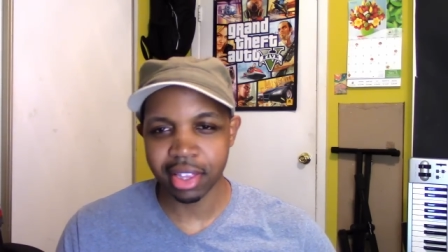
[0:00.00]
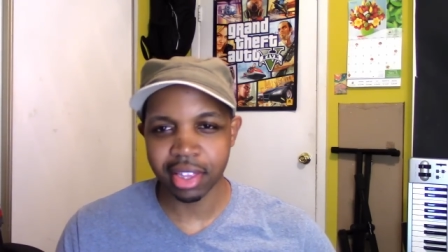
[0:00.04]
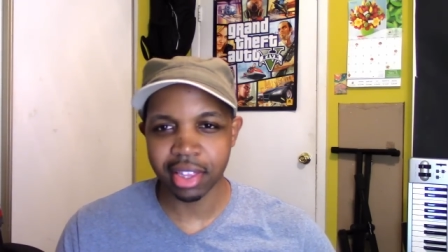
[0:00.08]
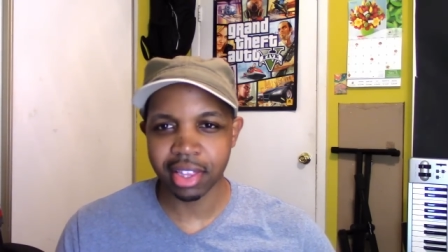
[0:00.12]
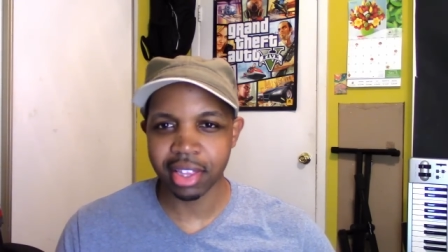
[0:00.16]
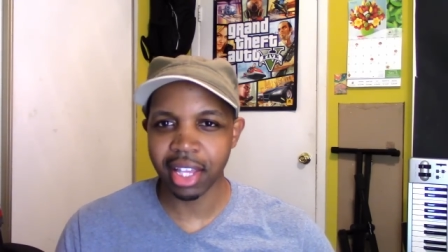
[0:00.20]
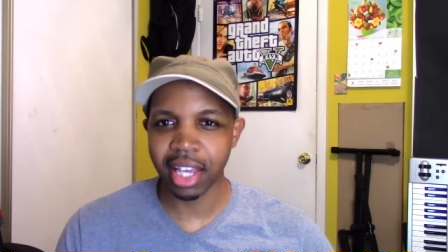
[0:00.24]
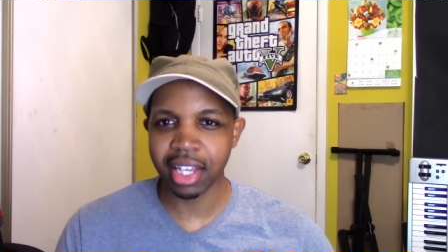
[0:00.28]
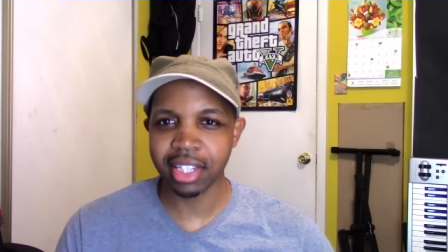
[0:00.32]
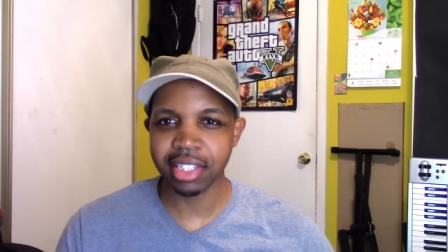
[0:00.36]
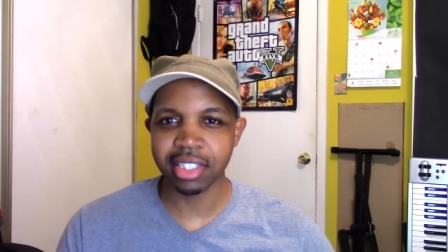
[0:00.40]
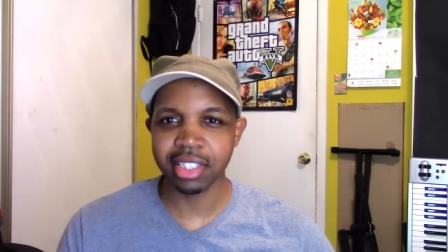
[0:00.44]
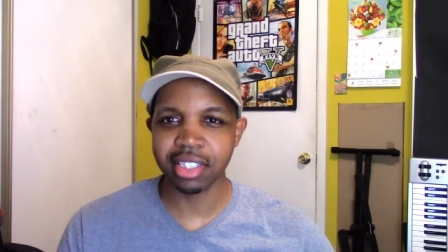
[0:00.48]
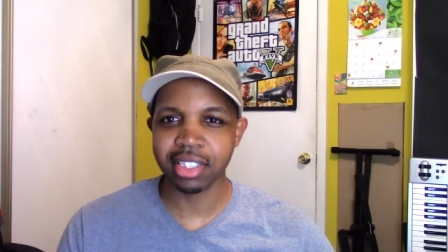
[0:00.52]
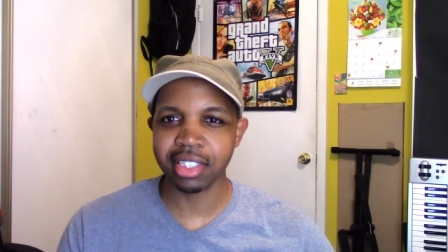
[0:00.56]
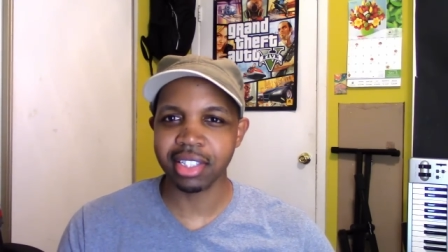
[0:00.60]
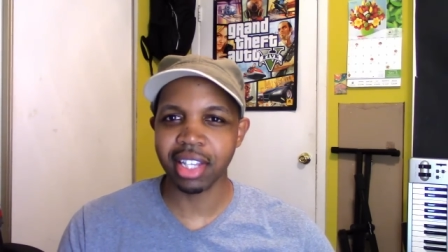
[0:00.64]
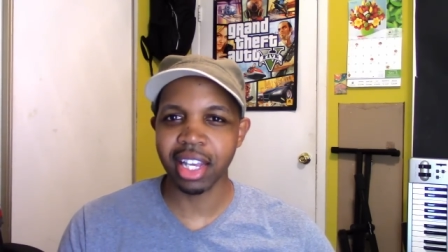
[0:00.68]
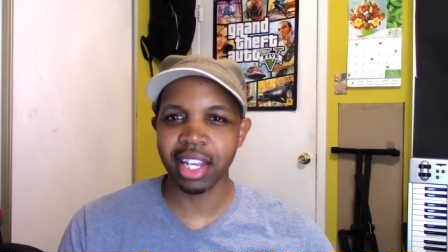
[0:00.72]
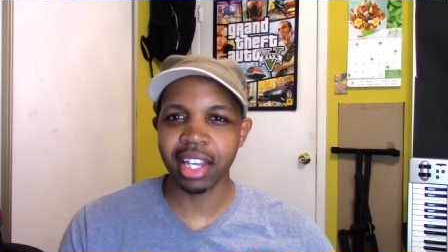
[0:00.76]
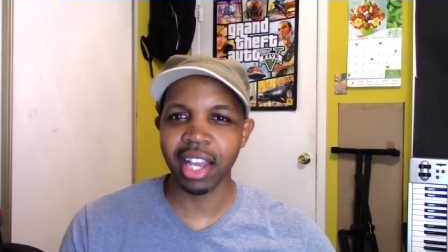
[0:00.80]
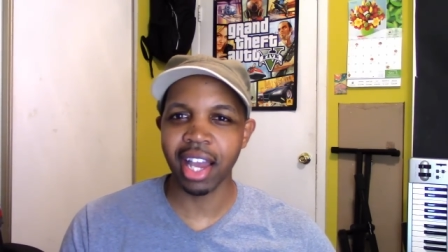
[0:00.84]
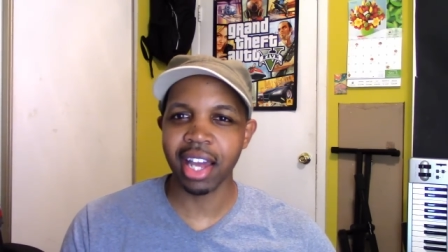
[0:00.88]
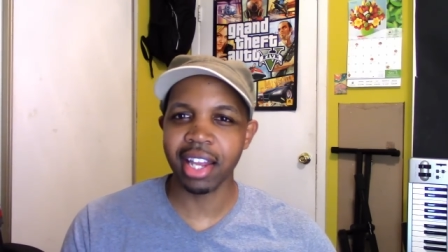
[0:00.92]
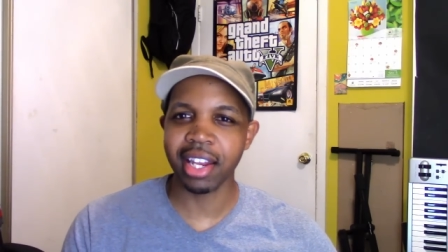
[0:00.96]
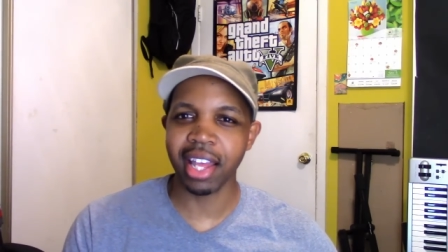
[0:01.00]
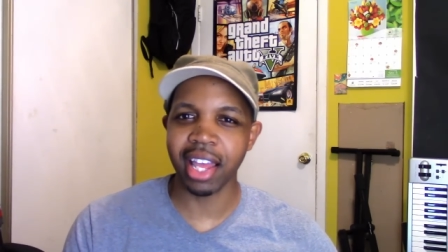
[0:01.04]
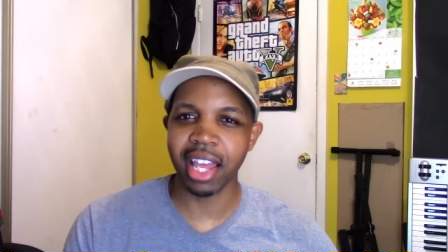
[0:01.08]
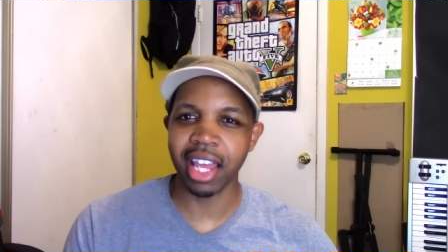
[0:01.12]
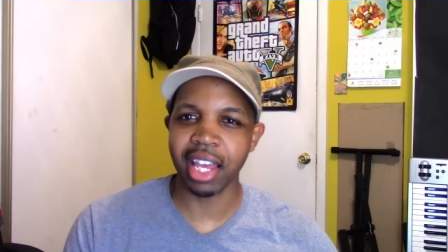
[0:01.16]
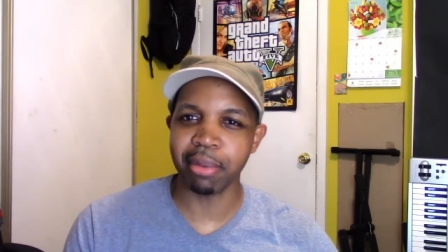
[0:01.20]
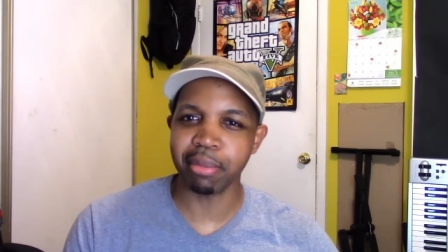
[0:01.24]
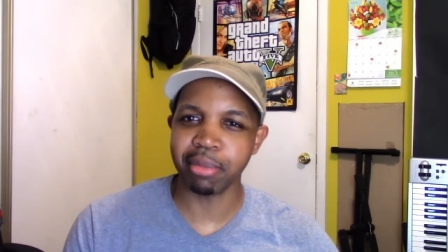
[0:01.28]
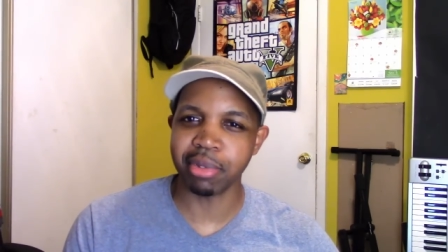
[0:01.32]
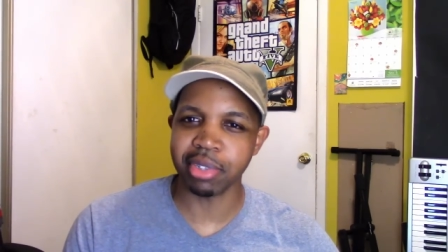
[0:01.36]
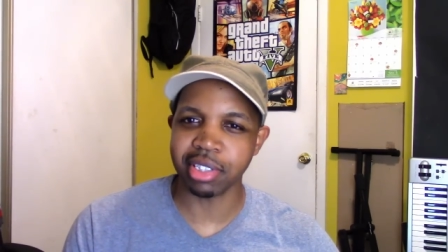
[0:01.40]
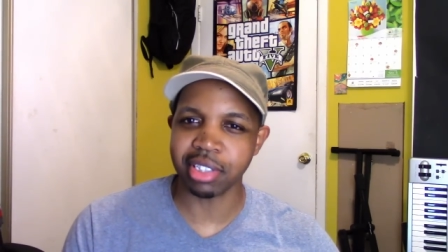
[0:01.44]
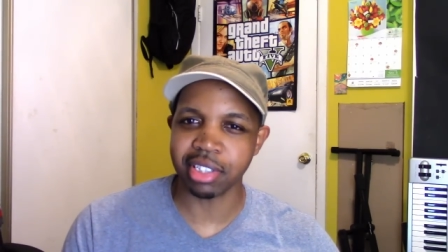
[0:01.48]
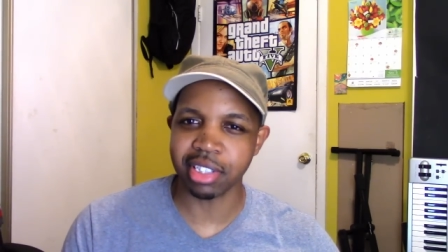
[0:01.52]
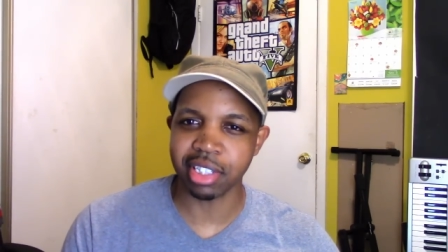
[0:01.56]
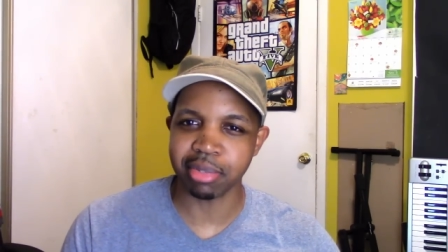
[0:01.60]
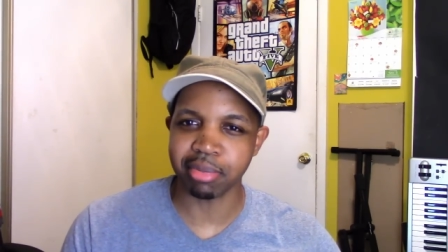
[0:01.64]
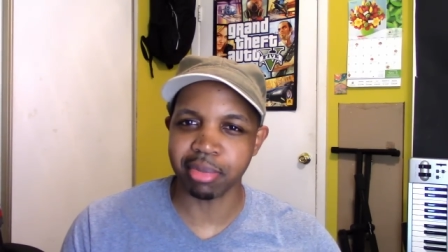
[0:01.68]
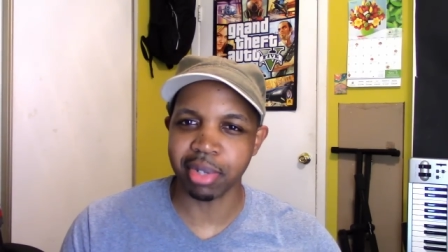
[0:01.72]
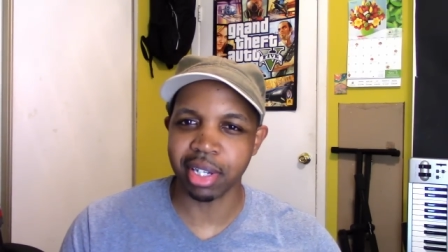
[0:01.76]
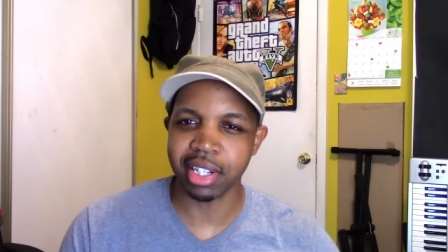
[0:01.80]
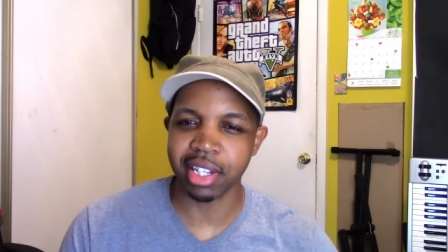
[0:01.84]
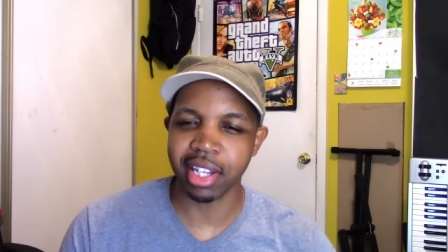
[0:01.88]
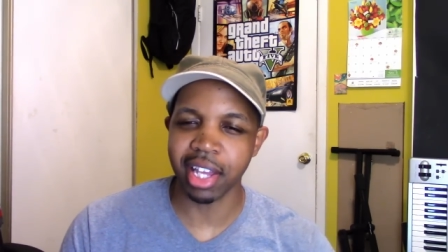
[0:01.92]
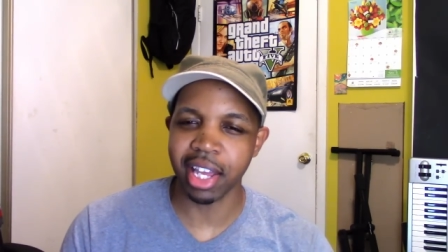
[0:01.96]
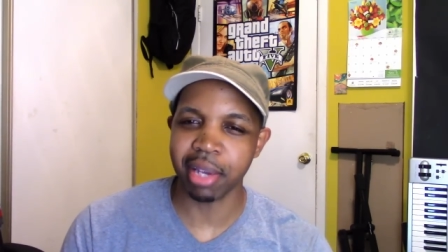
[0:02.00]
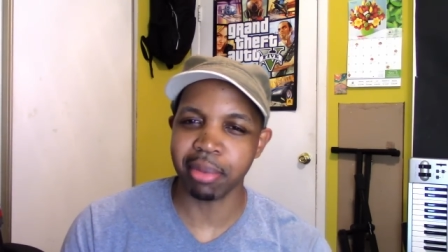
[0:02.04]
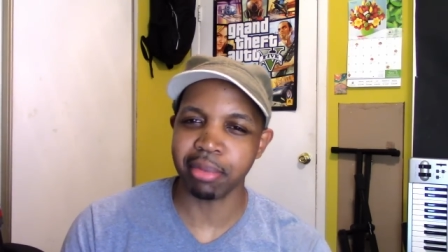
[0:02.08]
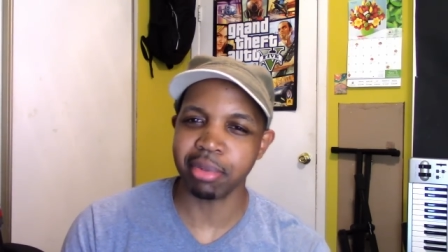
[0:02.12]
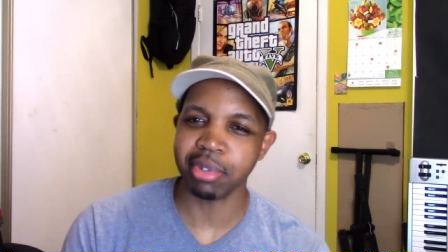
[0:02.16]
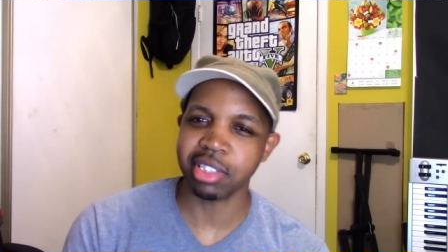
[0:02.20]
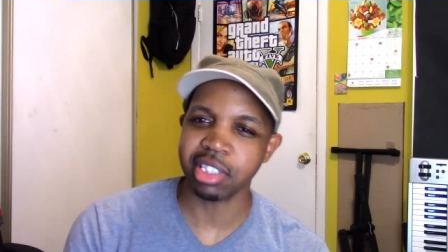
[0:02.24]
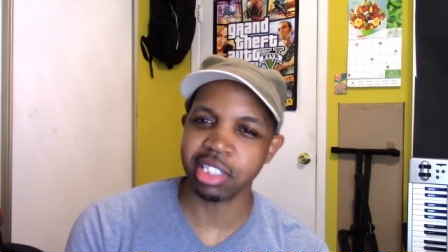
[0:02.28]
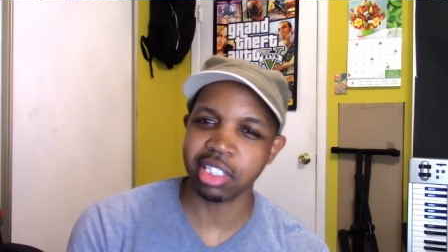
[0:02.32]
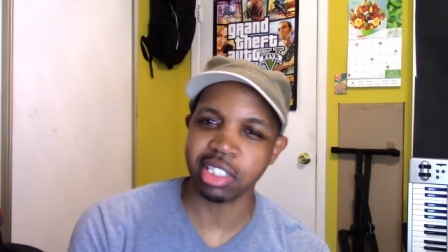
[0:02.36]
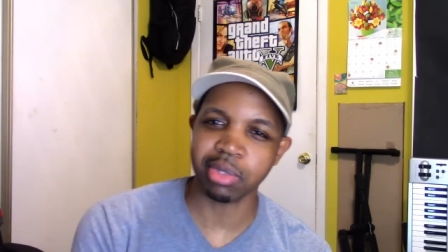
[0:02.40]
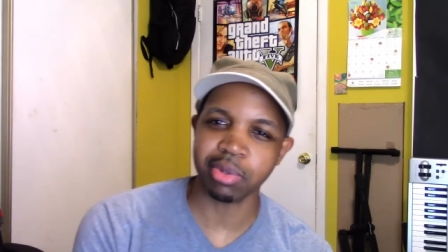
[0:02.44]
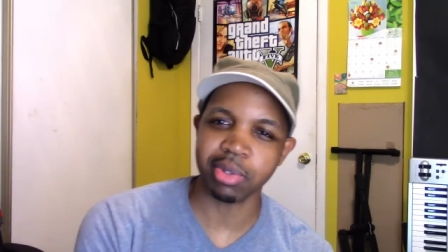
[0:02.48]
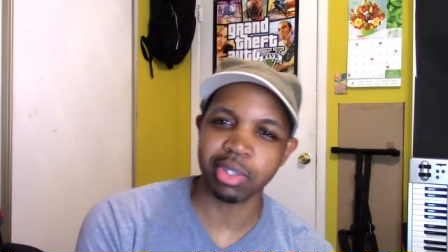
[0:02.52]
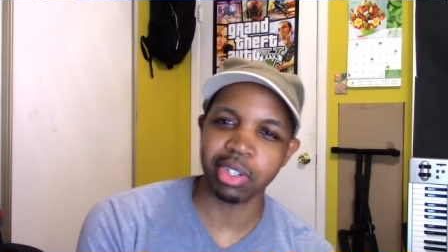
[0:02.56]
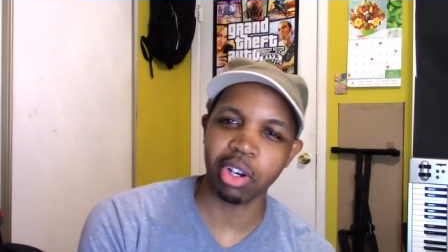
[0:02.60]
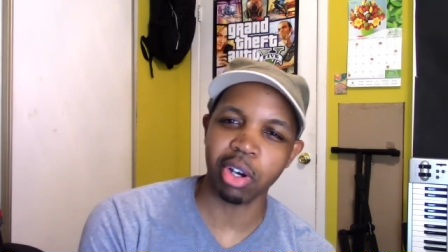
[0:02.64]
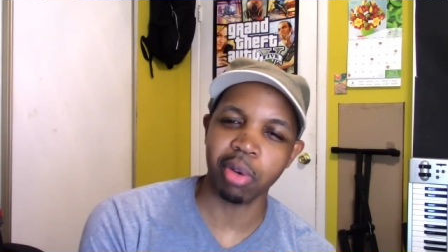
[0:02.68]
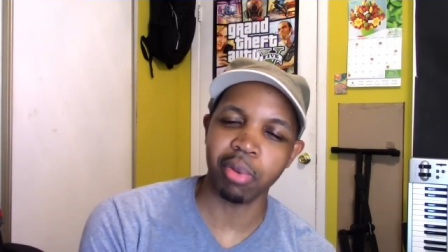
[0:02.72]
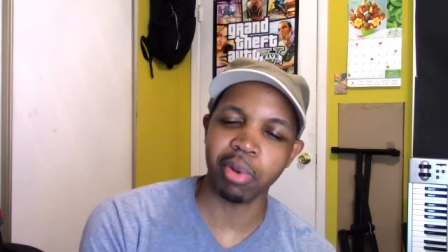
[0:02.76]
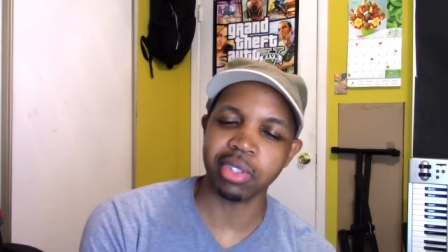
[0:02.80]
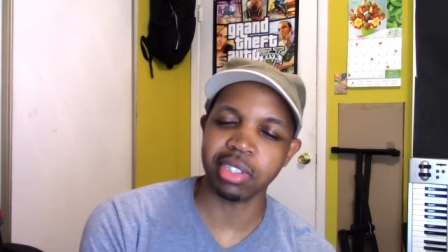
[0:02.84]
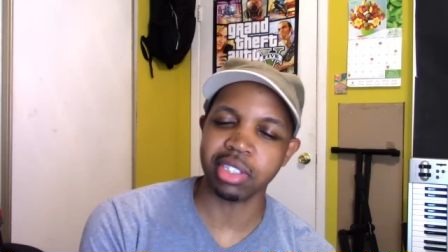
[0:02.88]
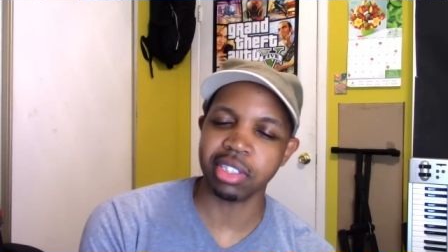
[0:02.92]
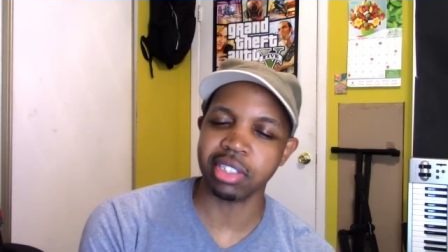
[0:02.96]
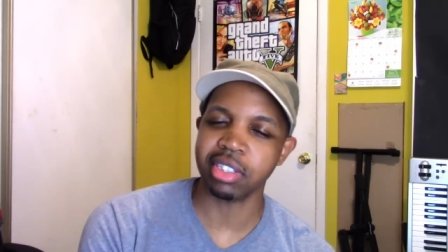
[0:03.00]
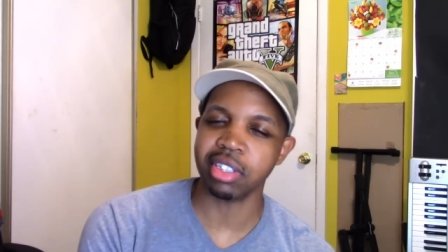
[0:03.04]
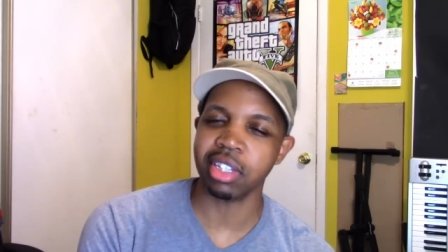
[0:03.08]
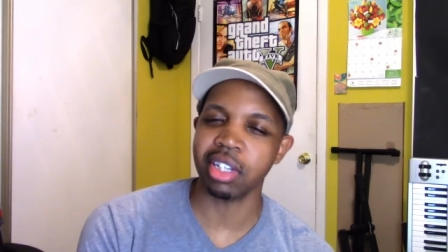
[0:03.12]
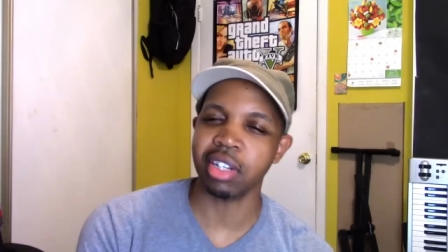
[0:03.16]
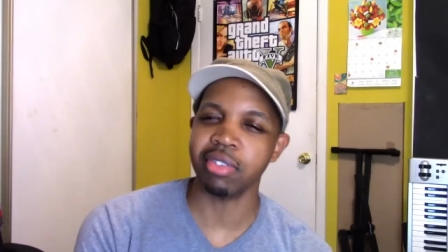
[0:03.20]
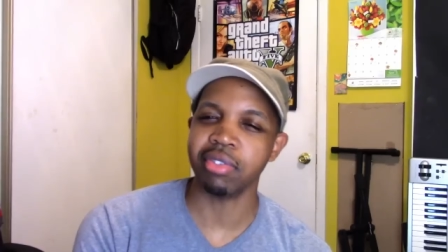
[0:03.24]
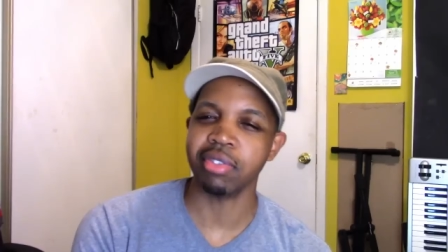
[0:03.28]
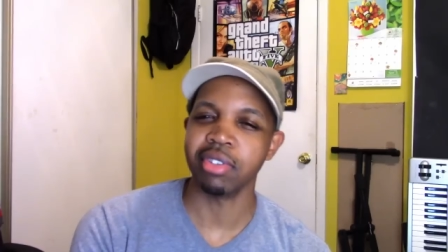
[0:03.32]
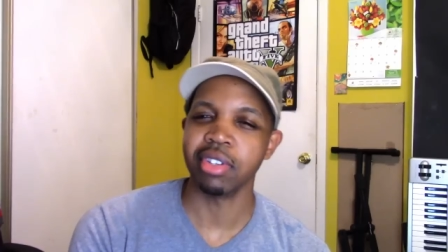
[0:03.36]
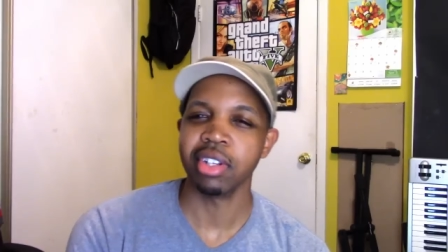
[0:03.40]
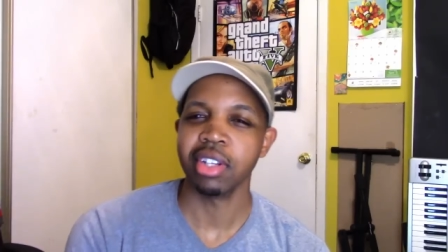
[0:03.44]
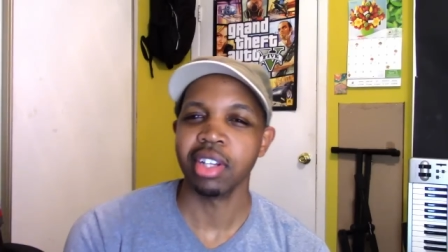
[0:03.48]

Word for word: They just, they kind of ambushed us, man. They ambushed us with a whole bunch of stuff.